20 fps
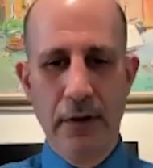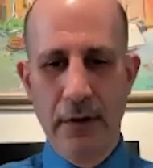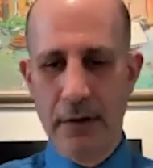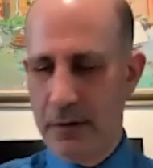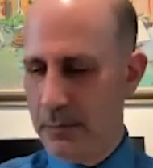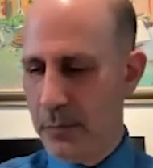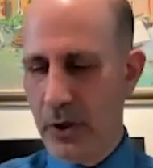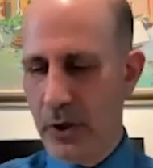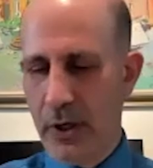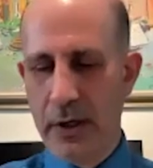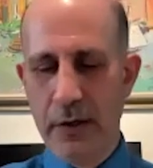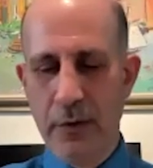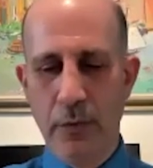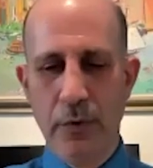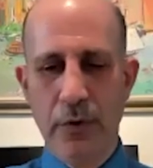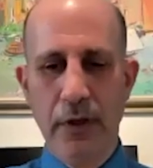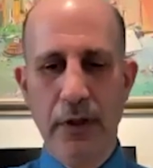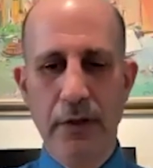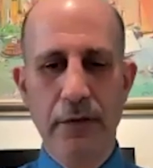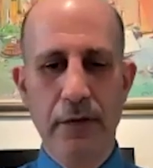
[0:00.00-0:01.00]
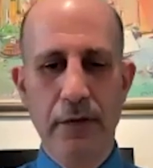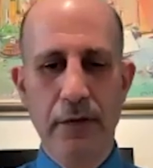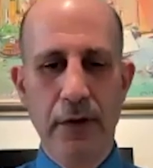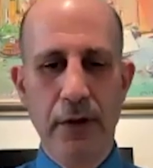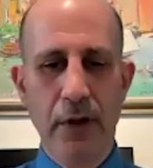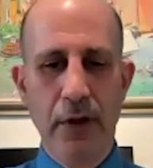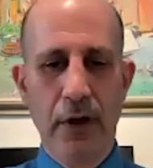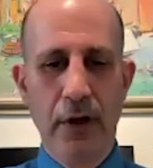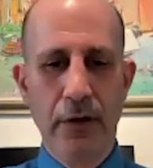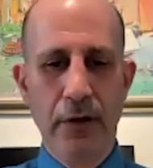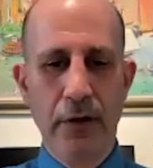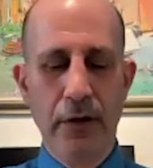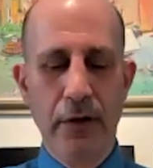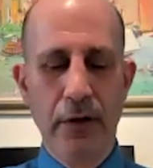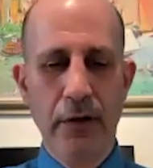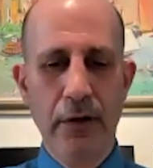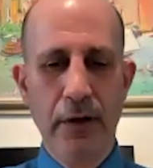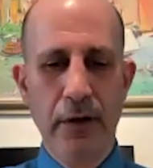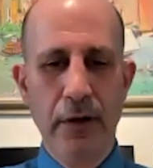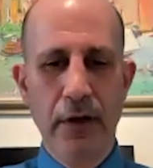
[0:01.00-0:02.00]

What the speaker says: he probably would live even longer.